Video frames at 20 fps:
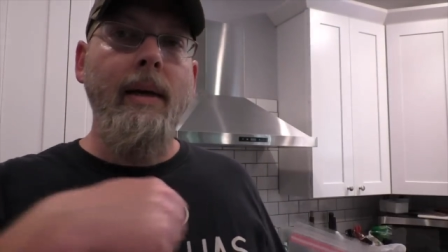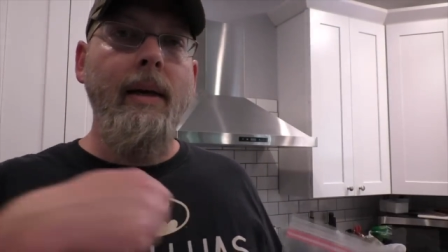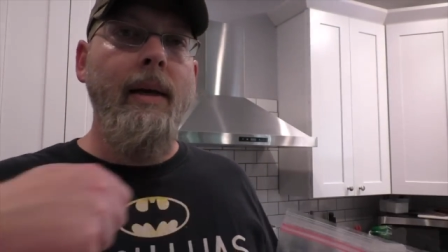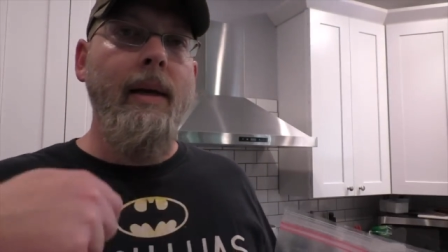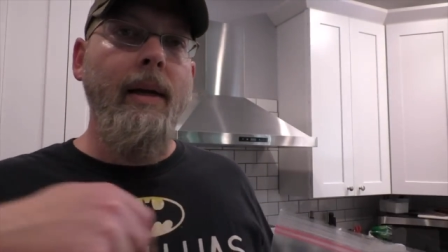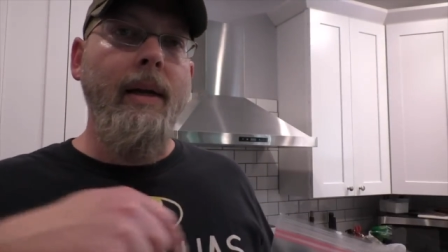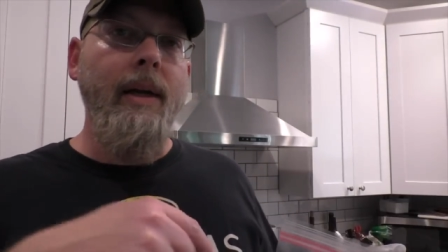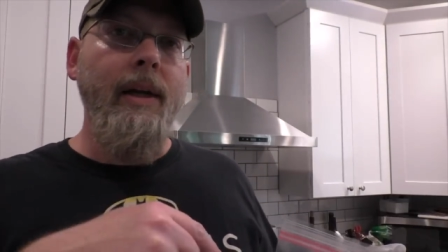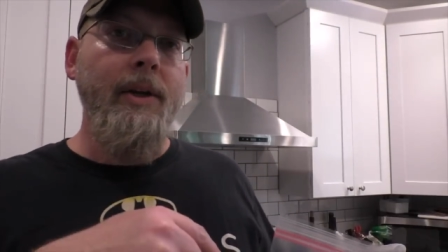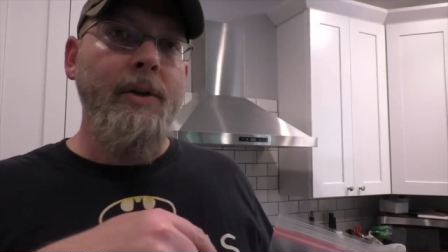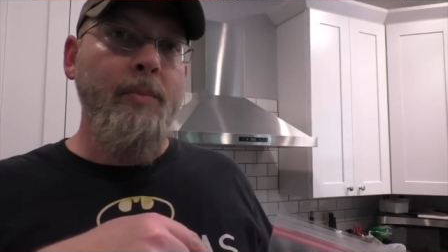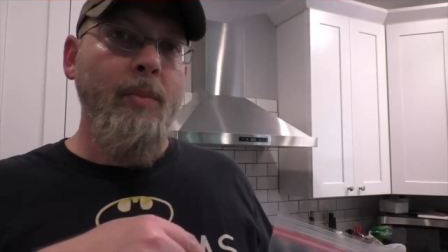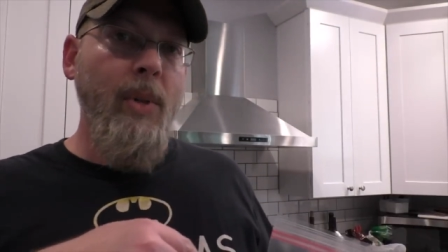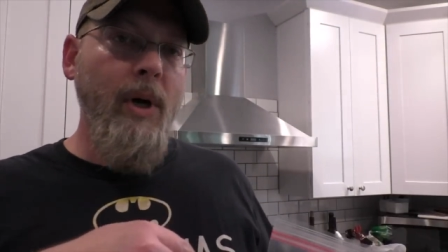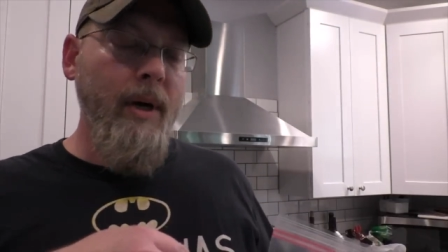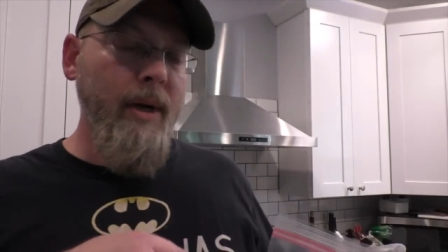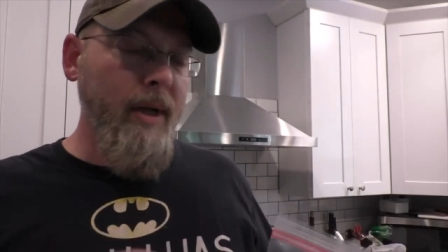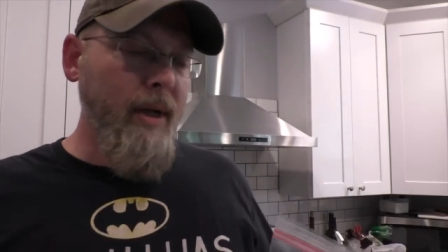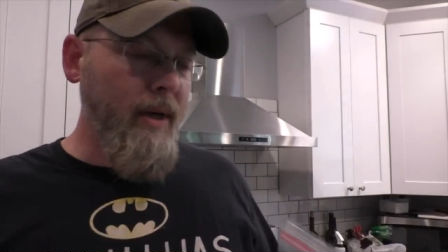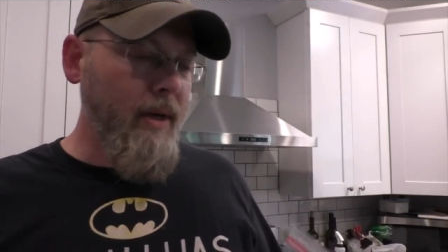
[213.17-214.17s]
in each
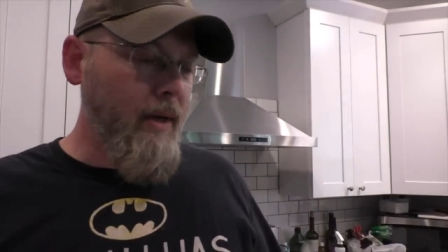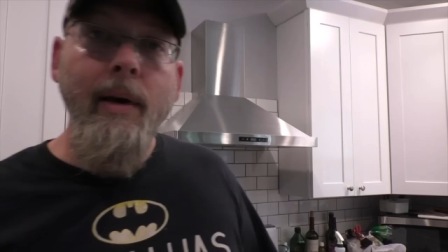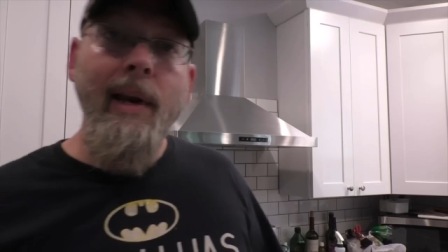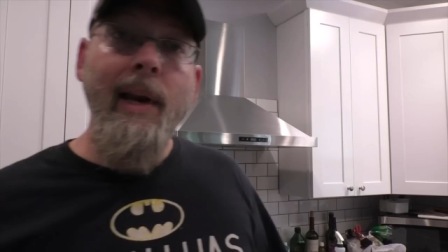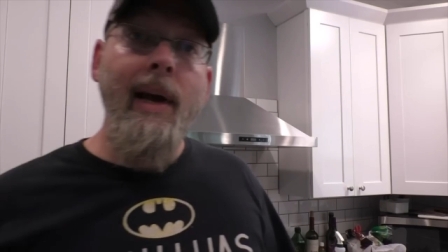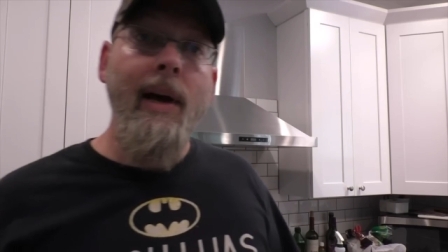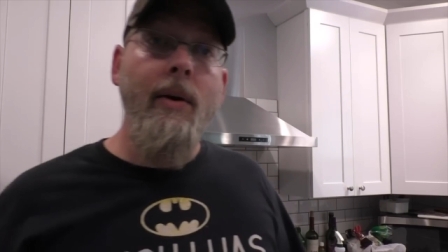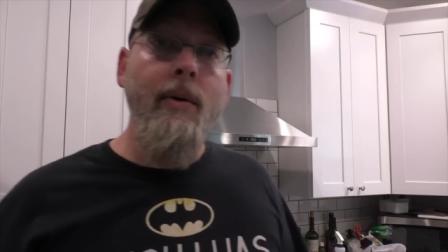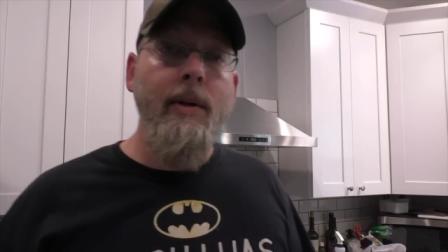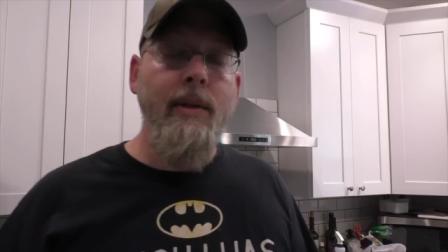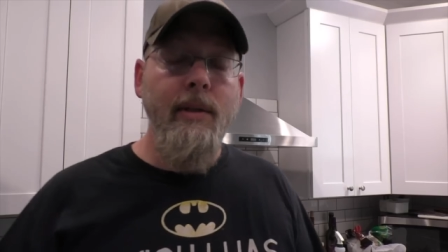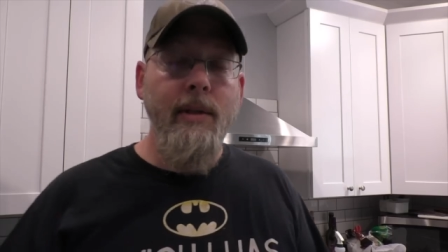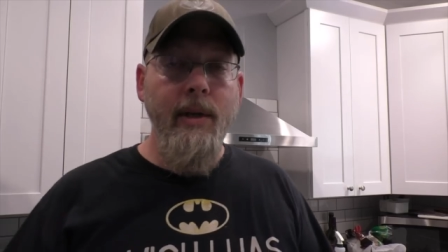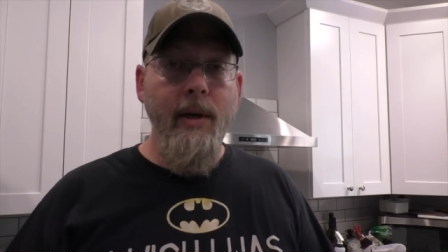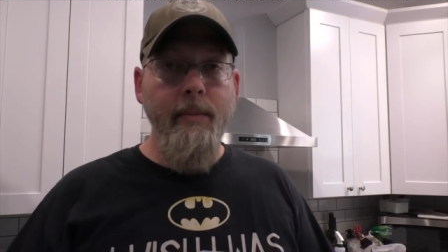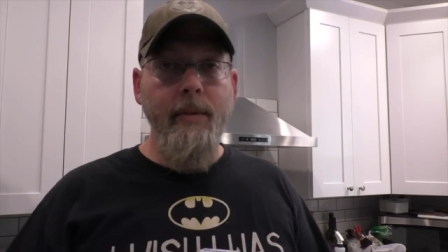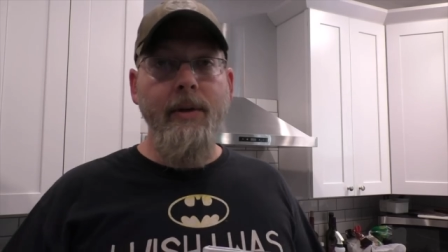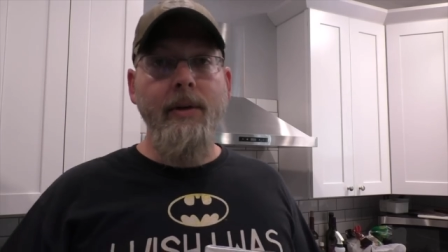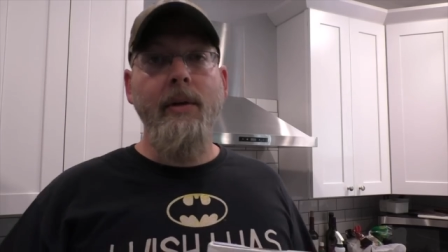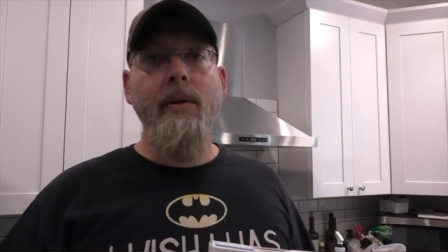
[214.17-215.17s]
bucket, now it's
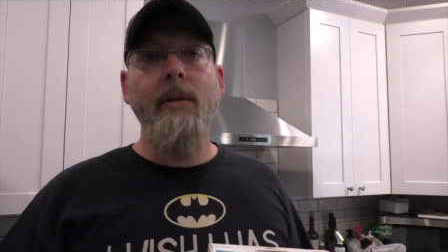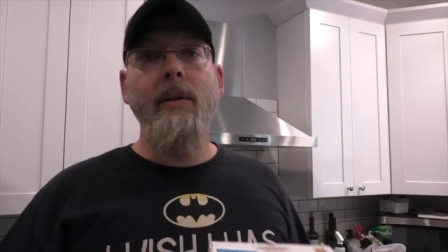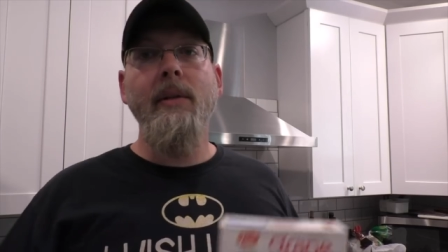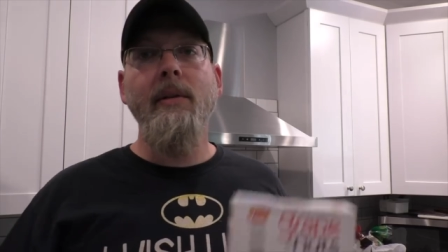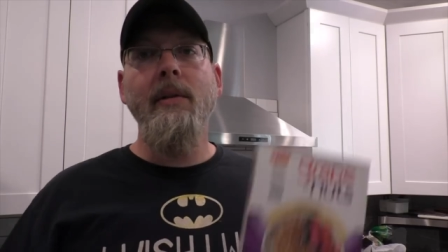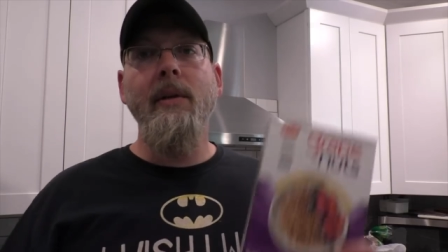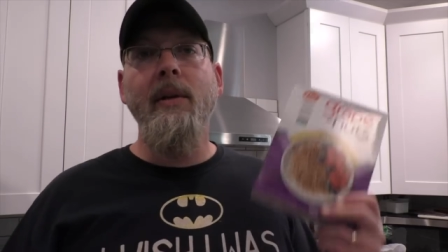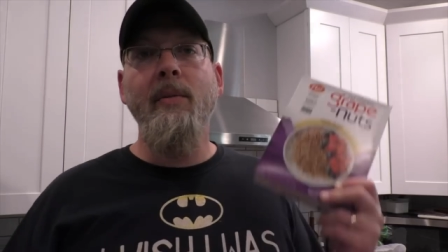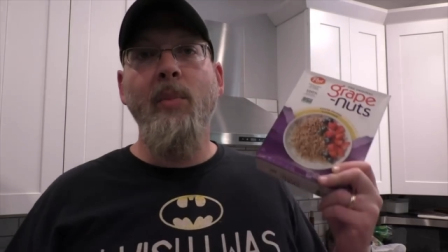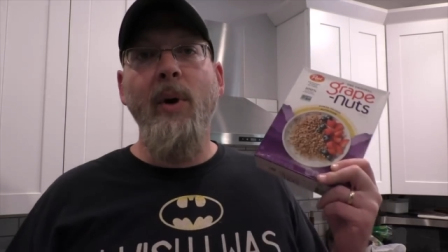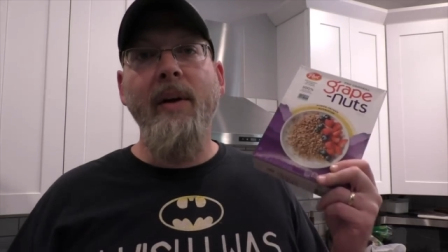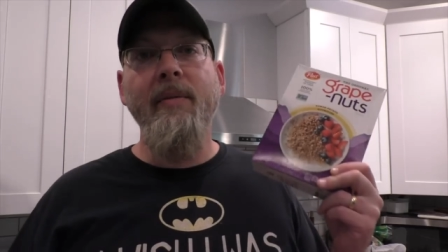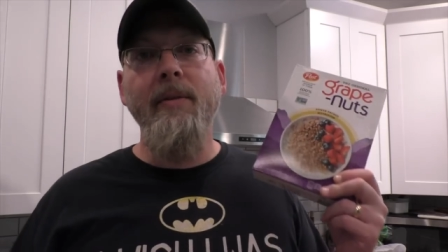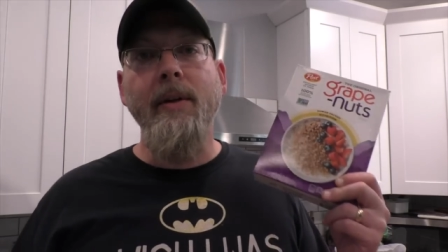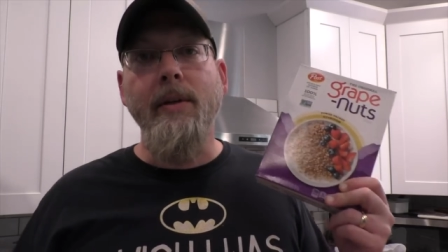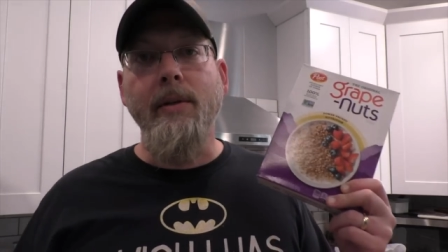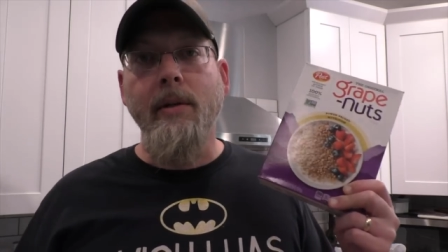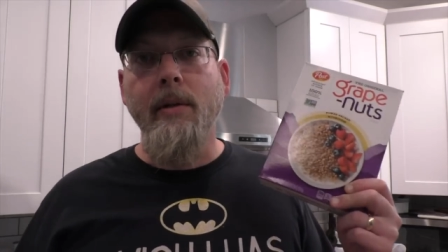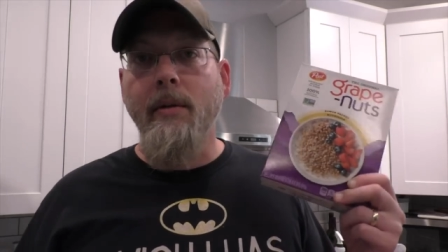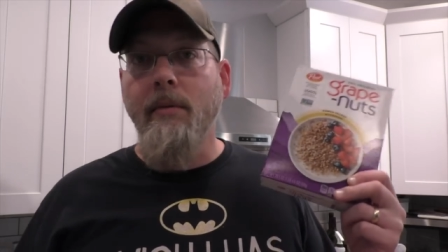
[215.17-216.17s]
time to turn this into
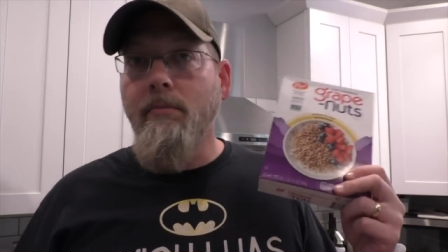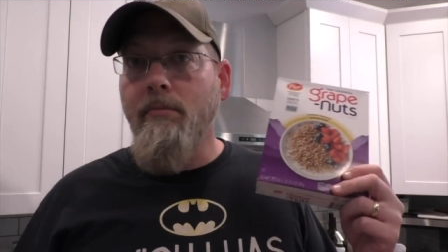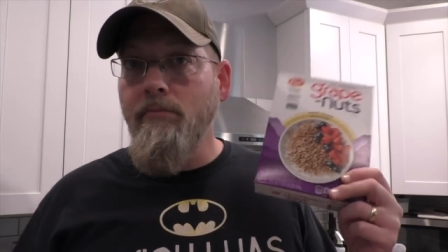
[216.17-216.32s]
breakfast.